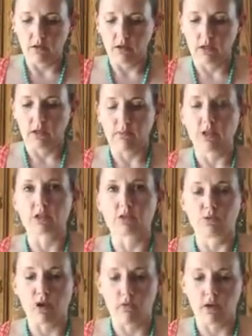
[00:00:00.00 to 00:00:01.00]
Like I
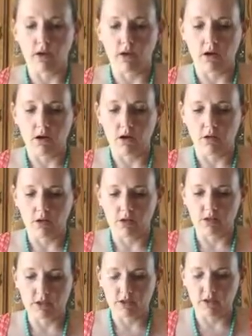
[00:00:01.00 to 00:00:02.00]
mentioned, rubbing alcohol
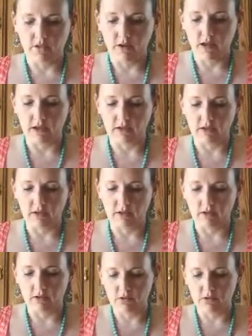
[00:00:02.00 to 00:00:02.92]
works just fine too,